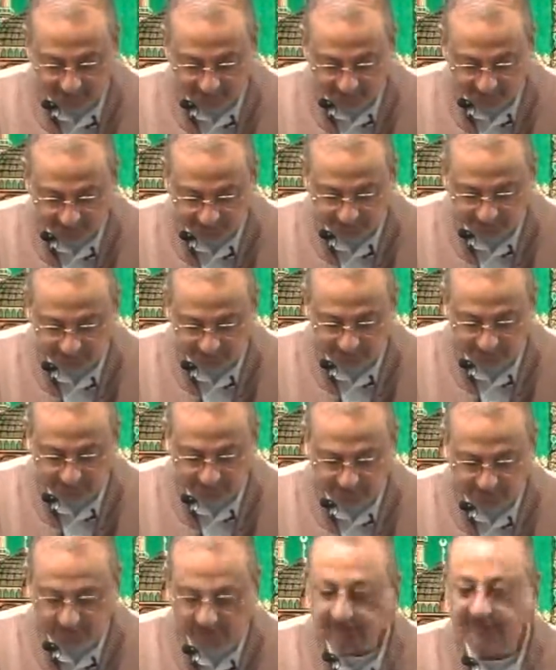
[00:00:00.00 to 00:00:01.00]
So
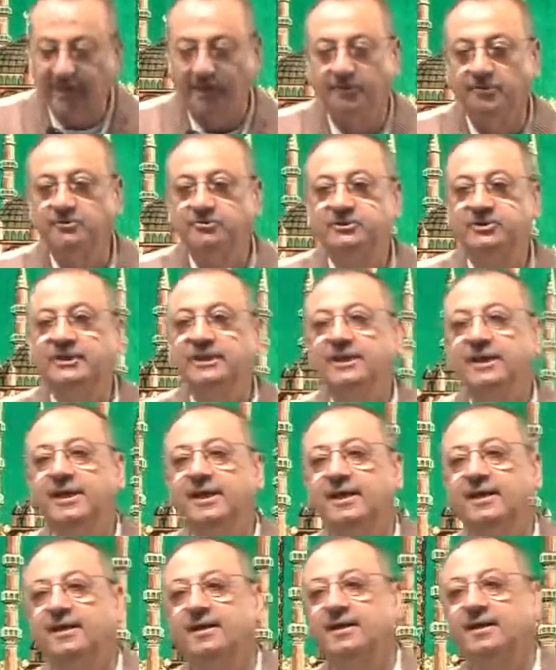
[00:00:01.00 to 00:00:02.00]
can you see
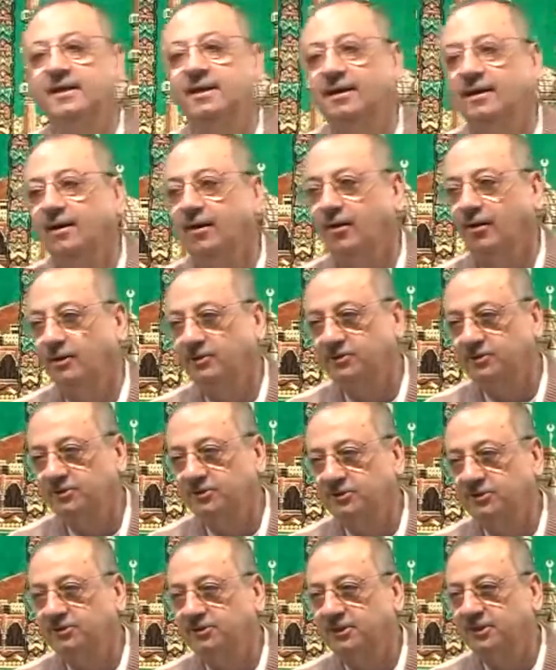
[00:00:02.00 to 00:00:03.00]
here also
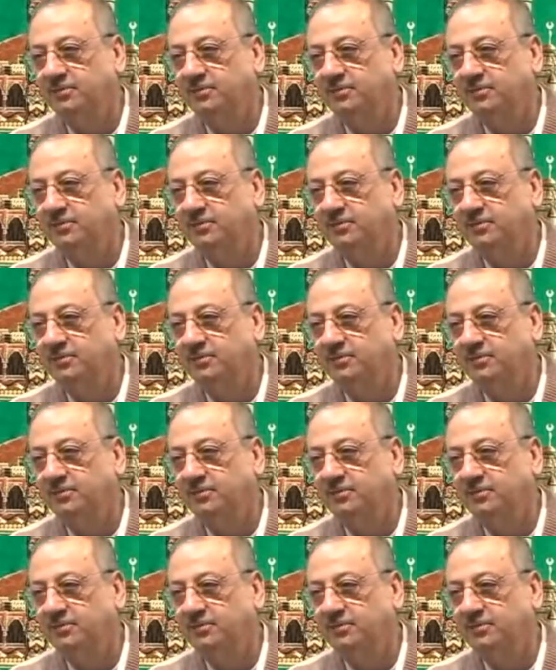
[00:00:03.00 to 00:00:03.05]
Sister